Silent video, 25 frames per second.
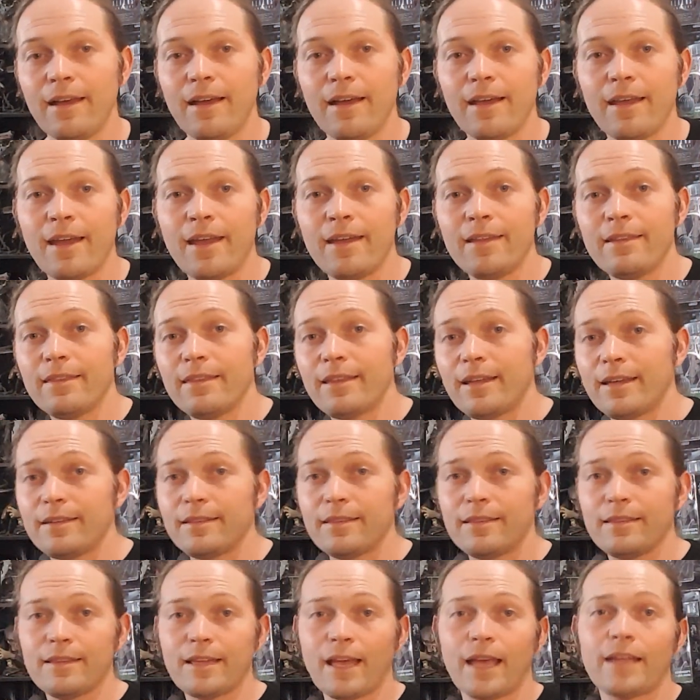again,
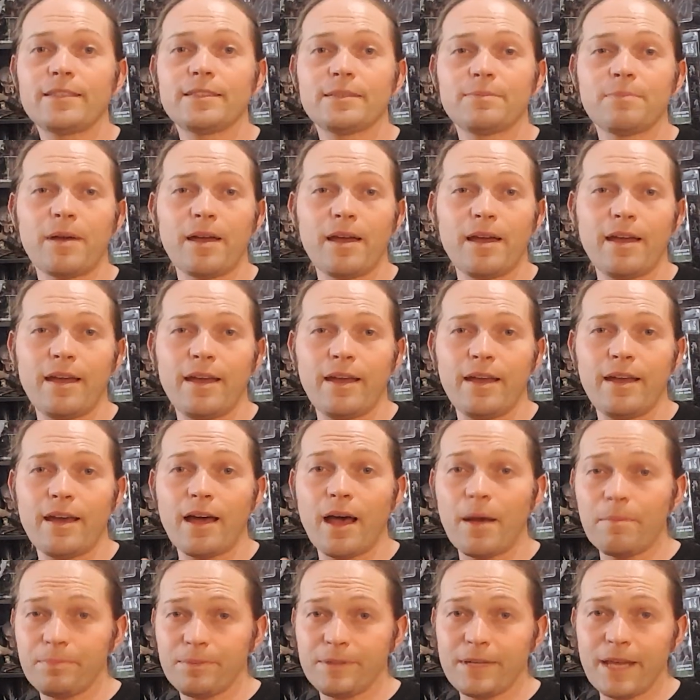that's my
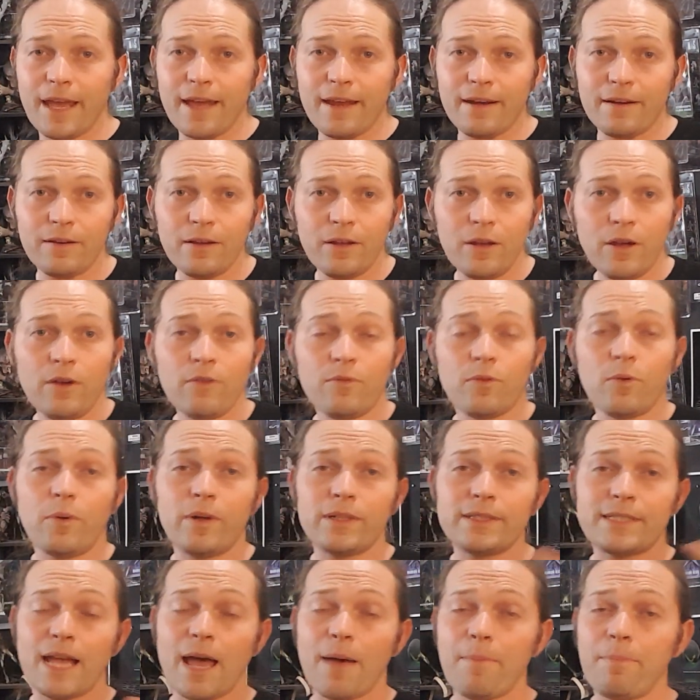update for
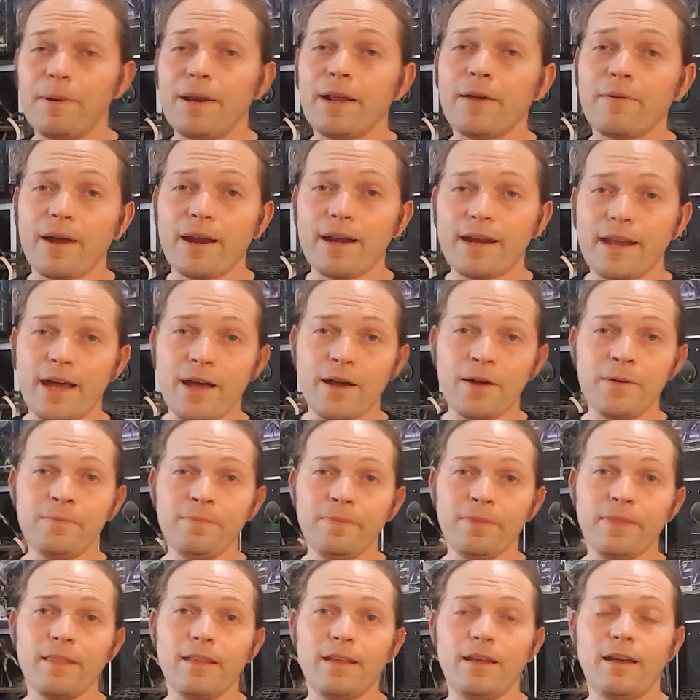what's happening right now.
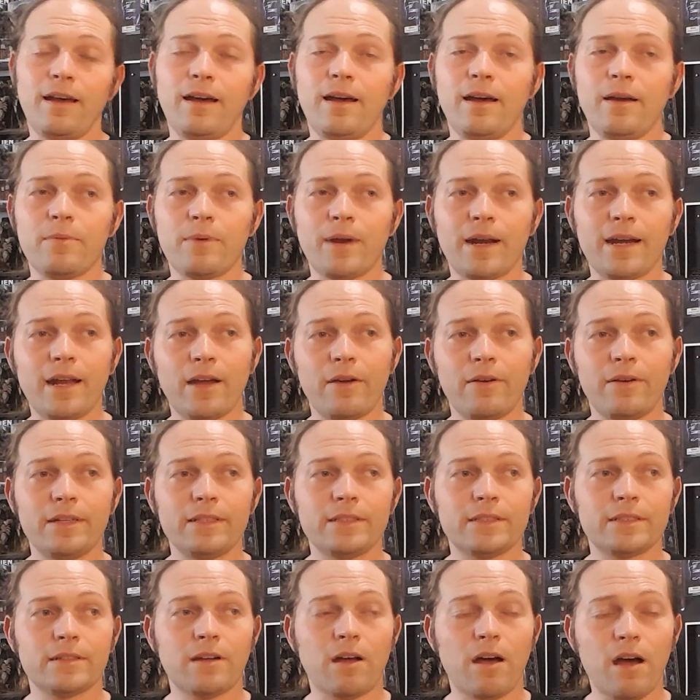Right now
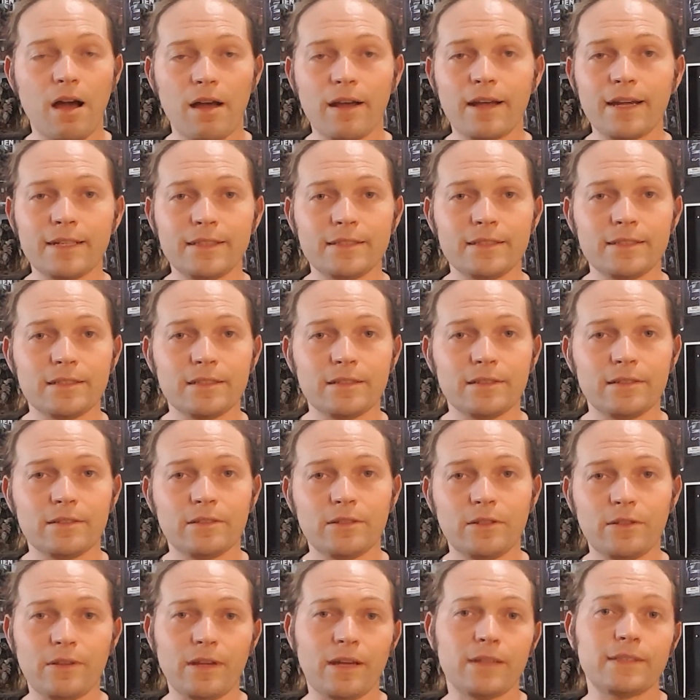it's August
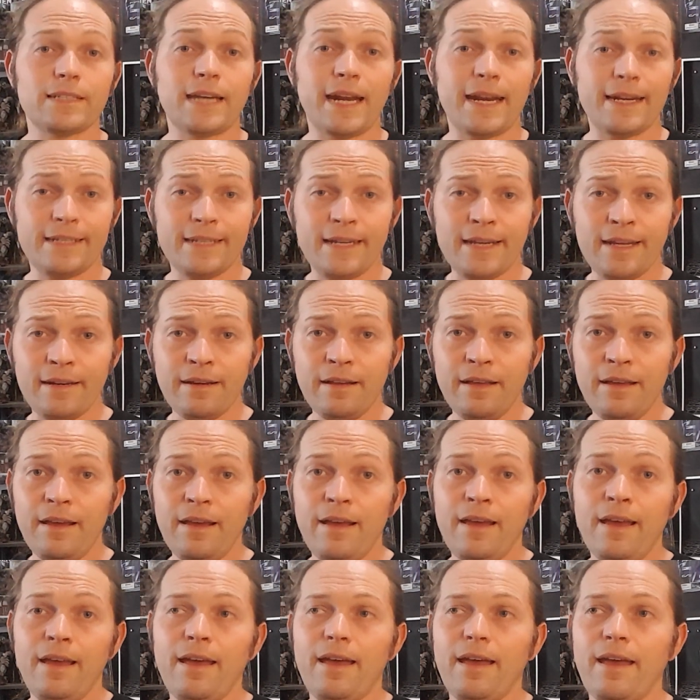2018,
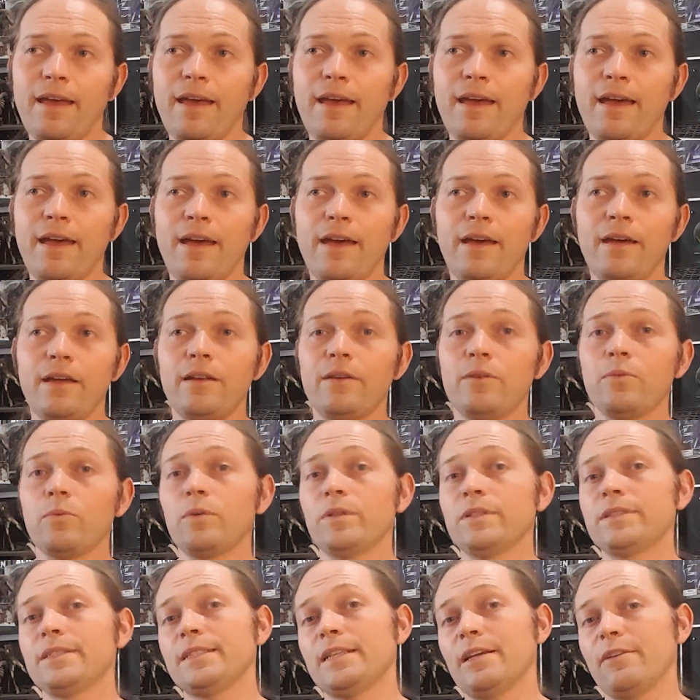and
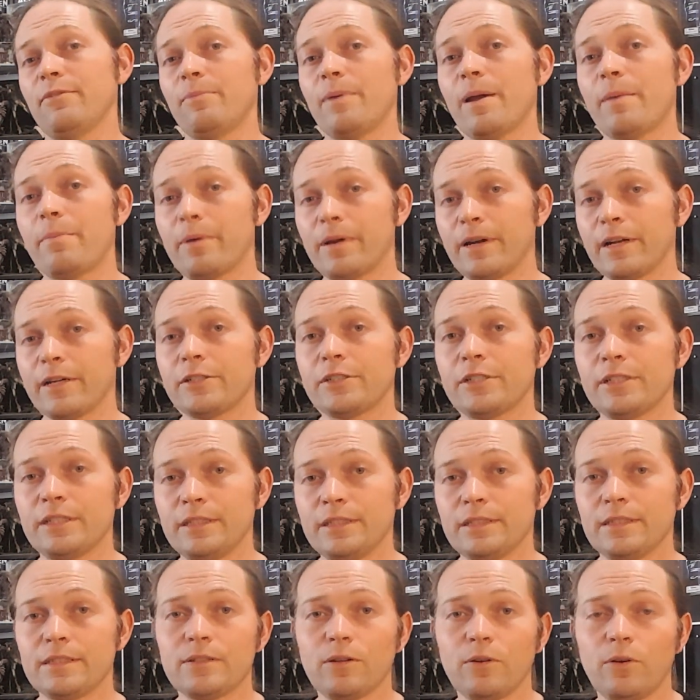we'll see if my
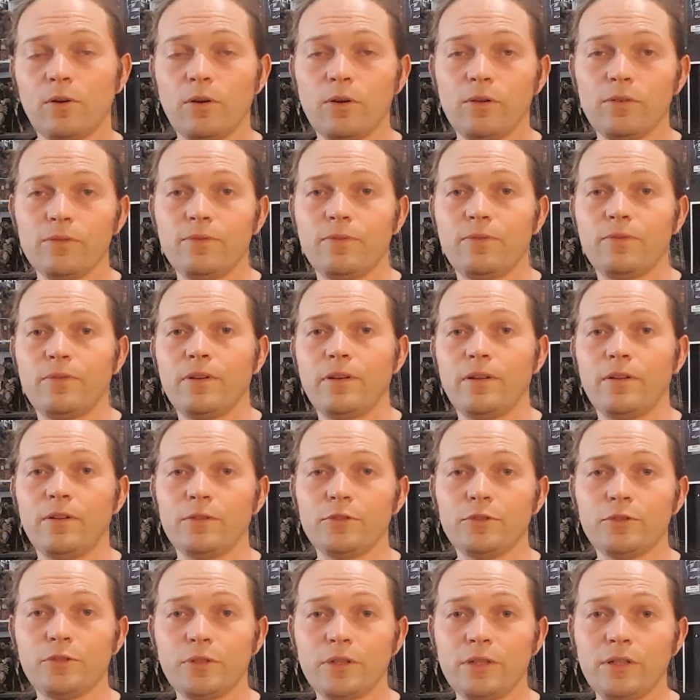predictions hold
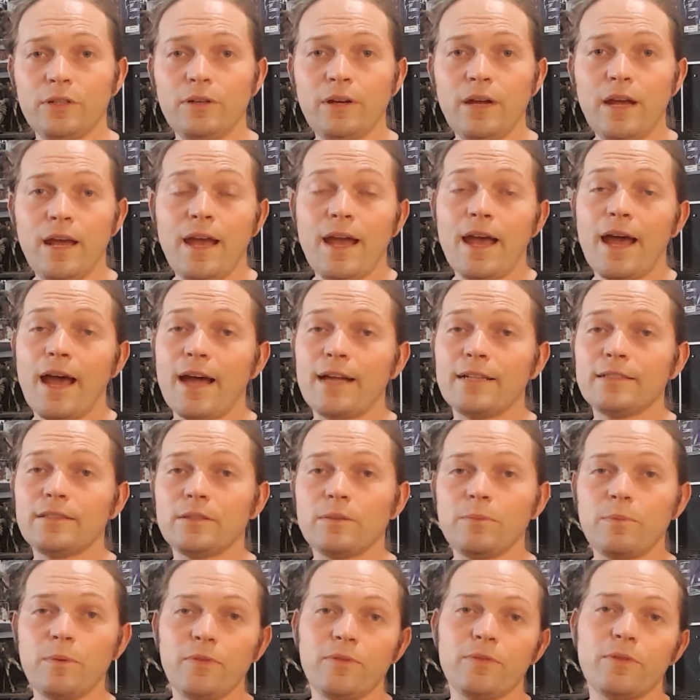true
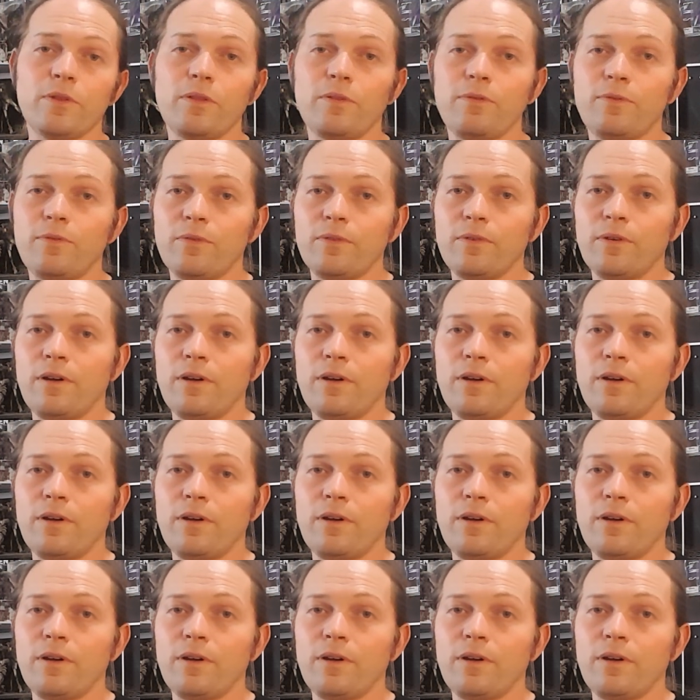as we move to the